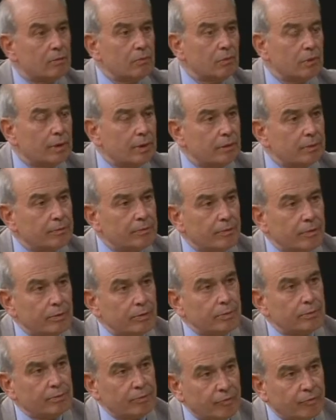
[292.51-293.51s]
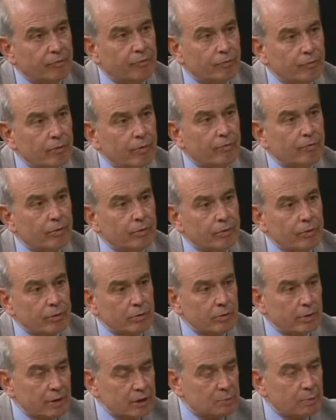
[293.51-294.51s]
Were there
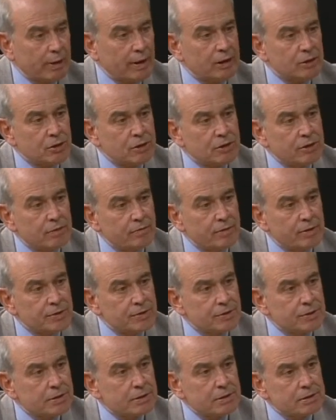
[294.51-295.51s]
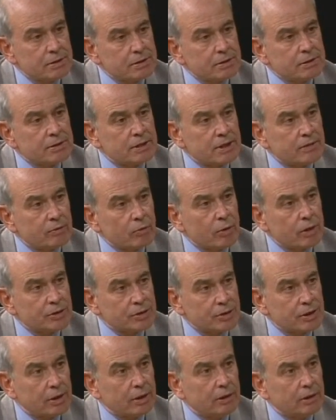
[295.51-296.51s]
further expansions of this set of
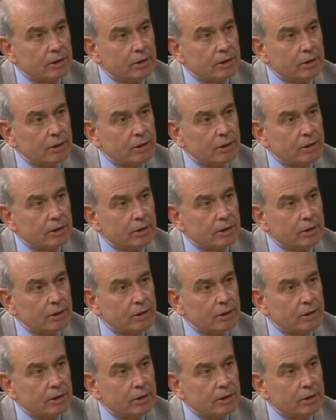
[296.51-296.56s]
questioning?